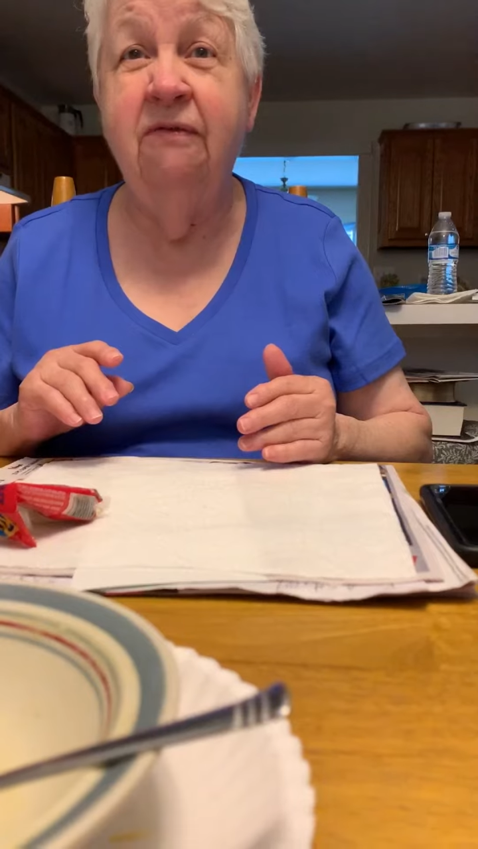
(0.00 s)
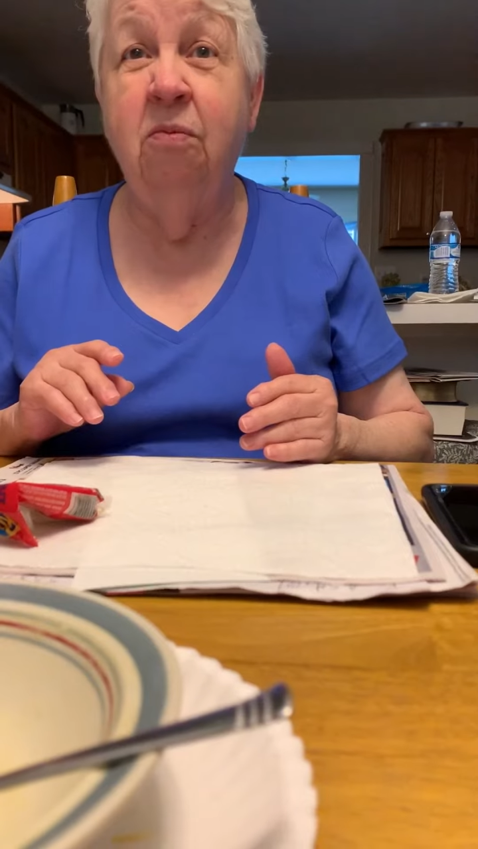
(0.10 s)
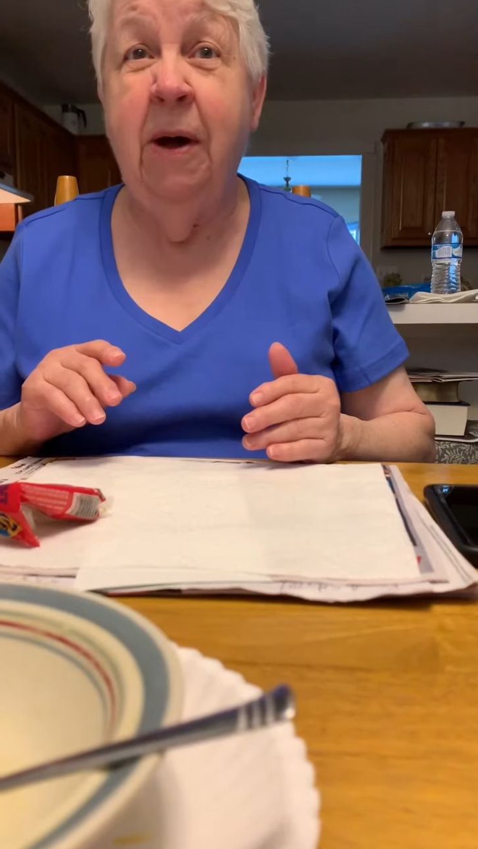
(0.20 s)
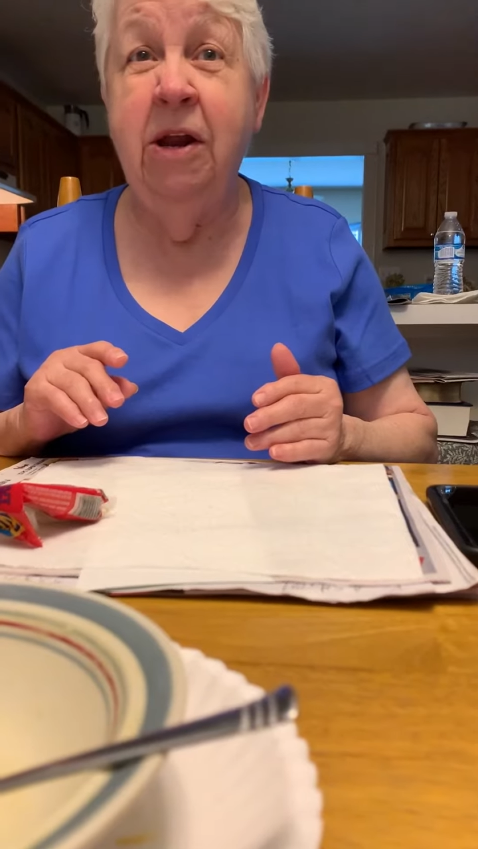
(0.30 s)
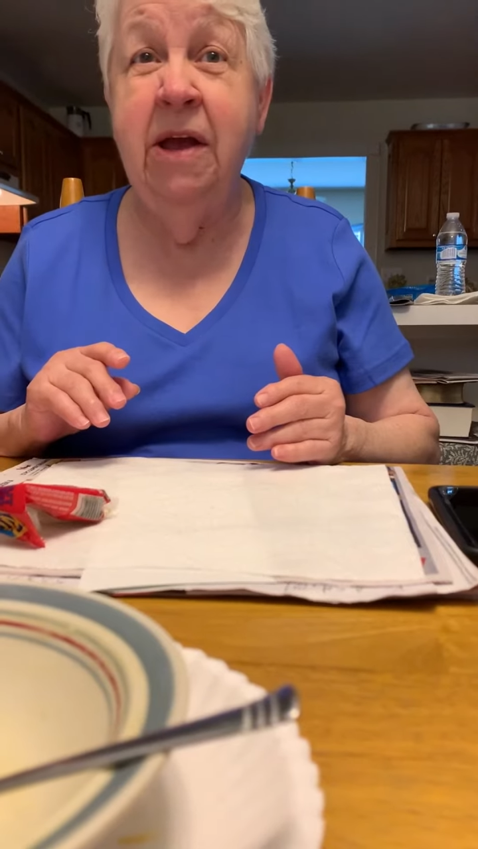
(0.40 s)

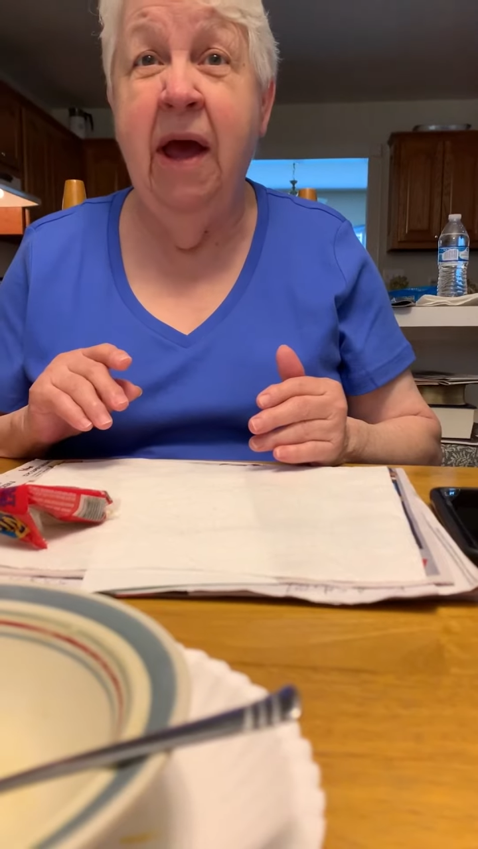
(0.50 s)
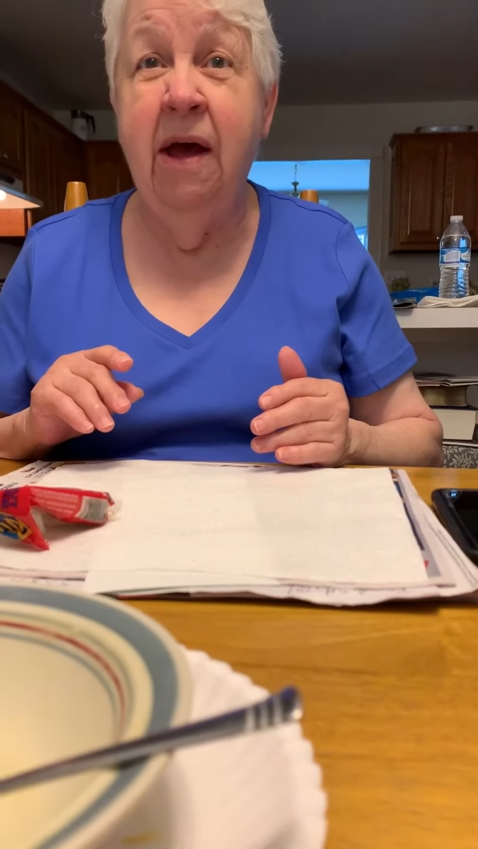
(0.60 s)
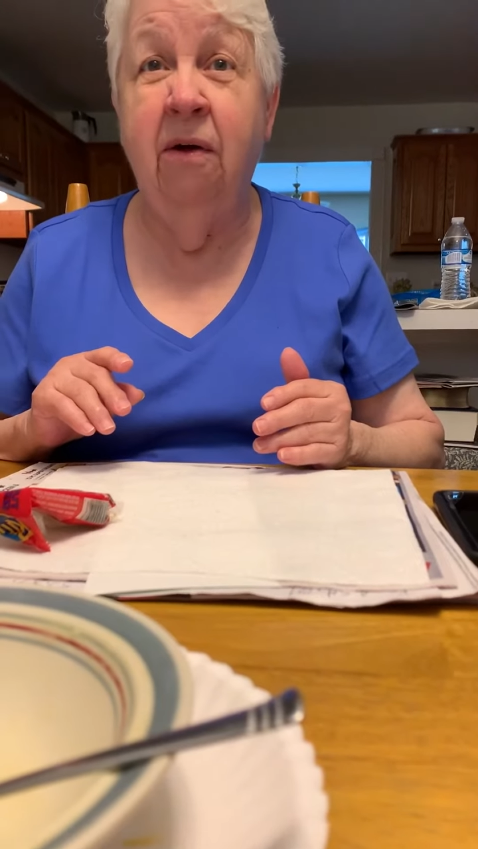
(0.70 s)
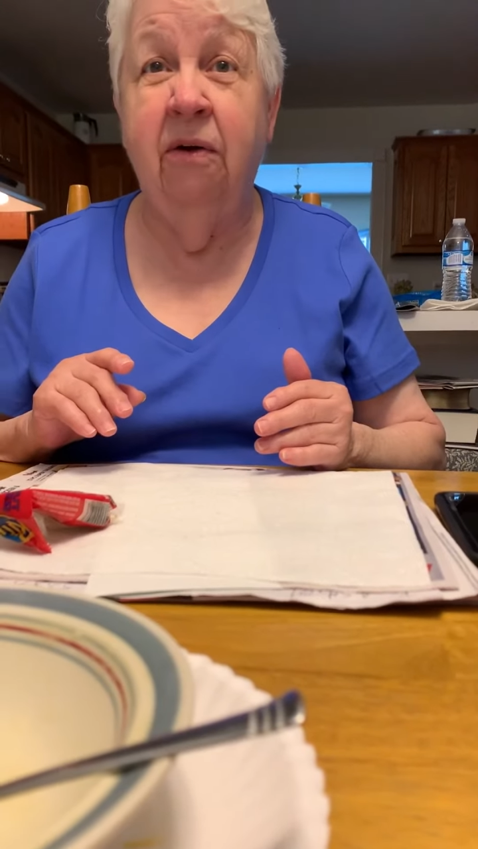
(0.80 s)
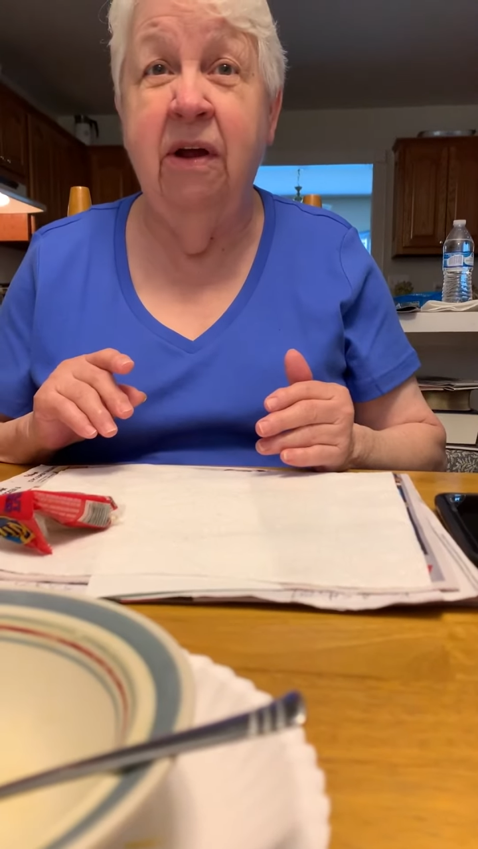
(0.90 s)
everybody
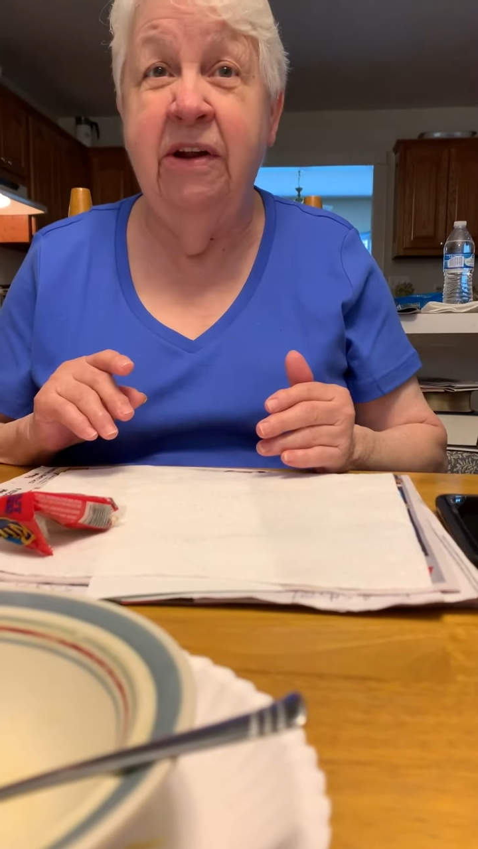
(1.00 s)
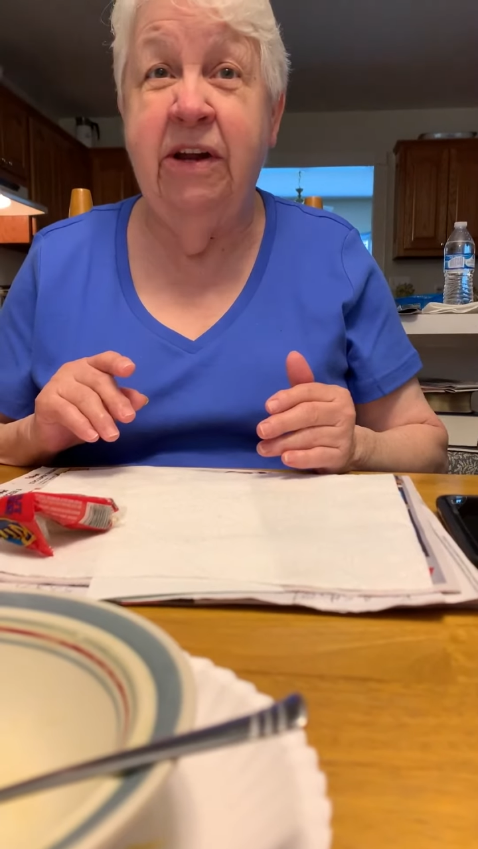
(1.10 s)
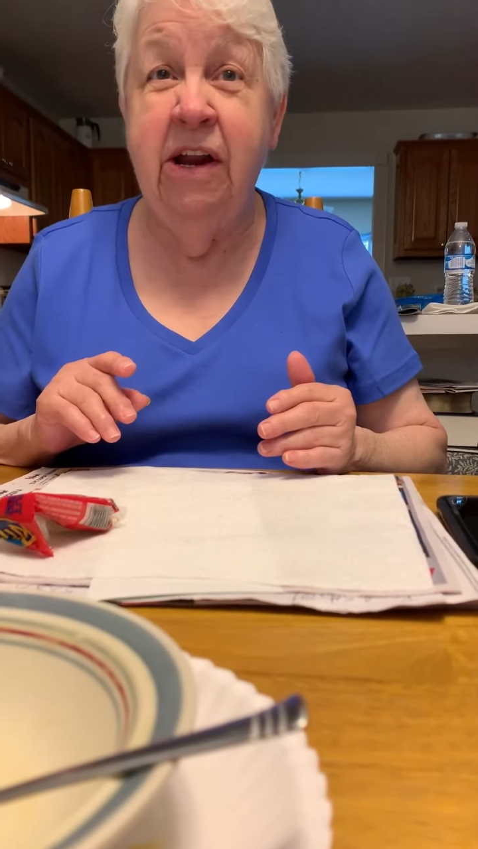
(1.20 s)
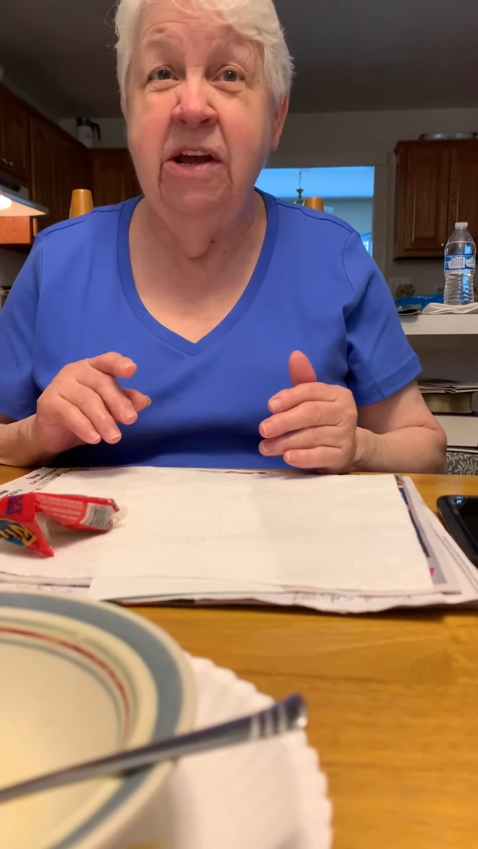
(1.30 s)
out, and Danny